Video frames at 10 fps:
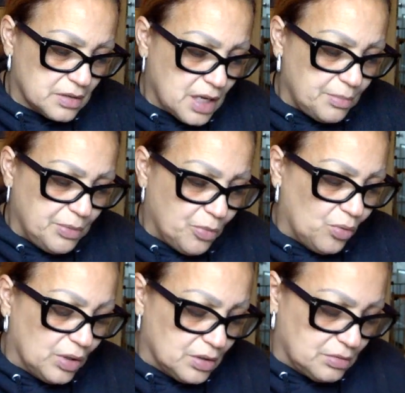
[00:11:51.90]
Tell me more.
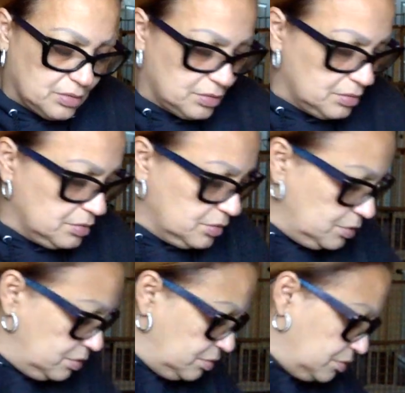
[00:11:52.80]

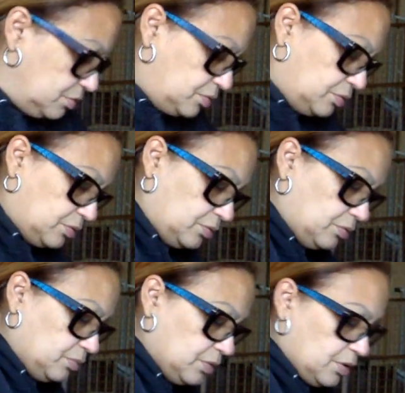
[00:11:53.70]
Ooh, ooh,
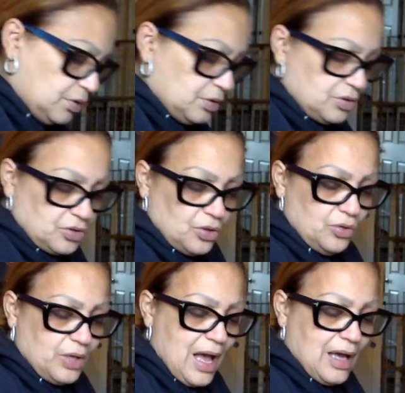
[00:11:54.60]
ooh. So
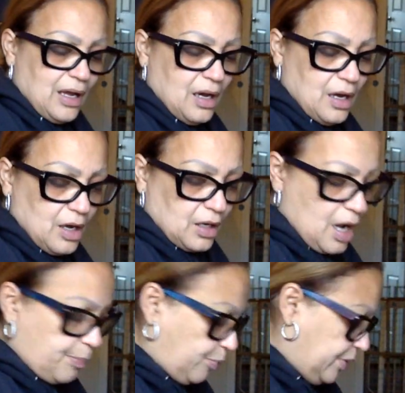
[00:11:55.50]
you got a
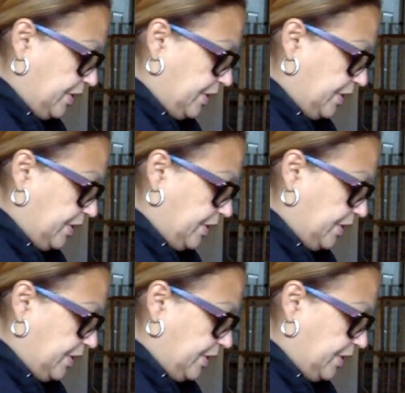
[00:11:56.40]
couple